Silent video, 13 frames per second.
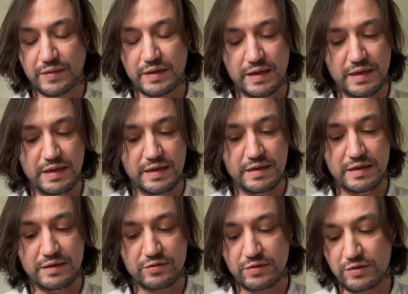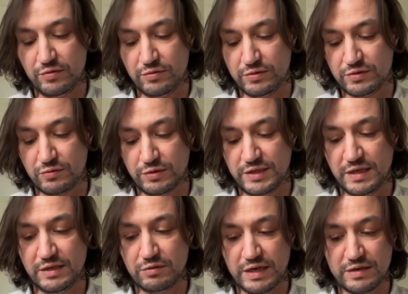the euro. So here
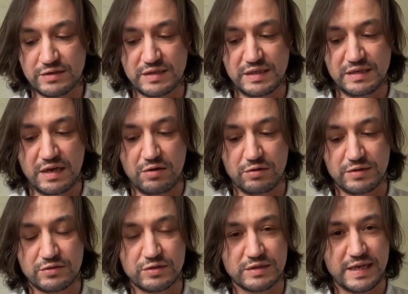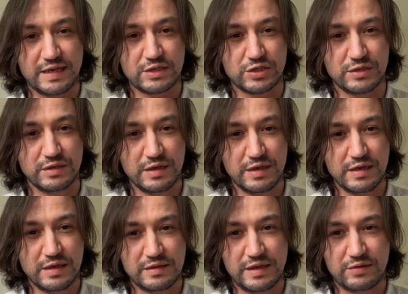you can see now the transaction
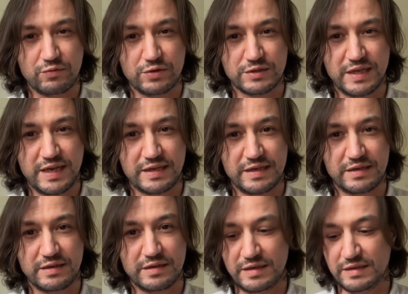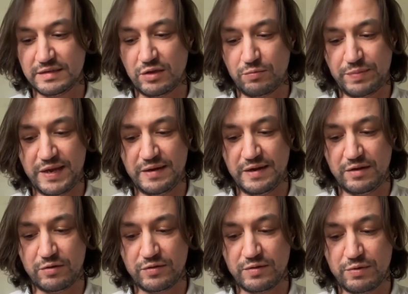that was hanging is now pending
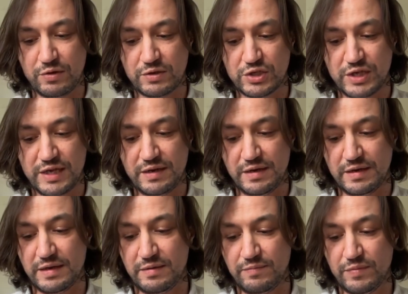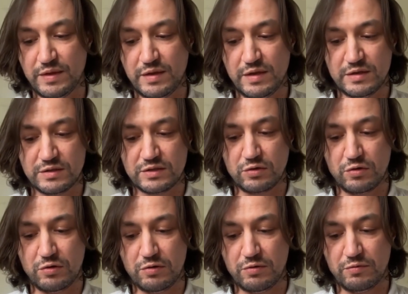on the blockchain. Yeah,
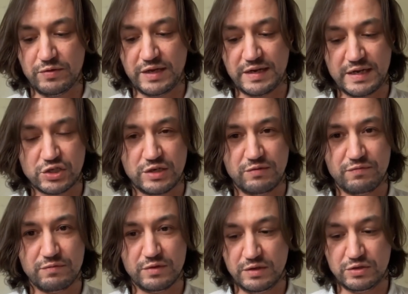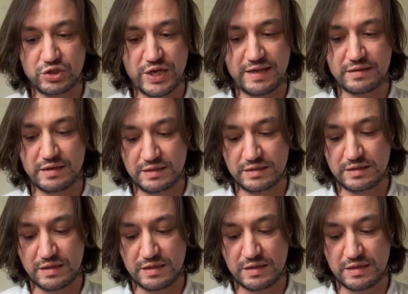so we can actually check this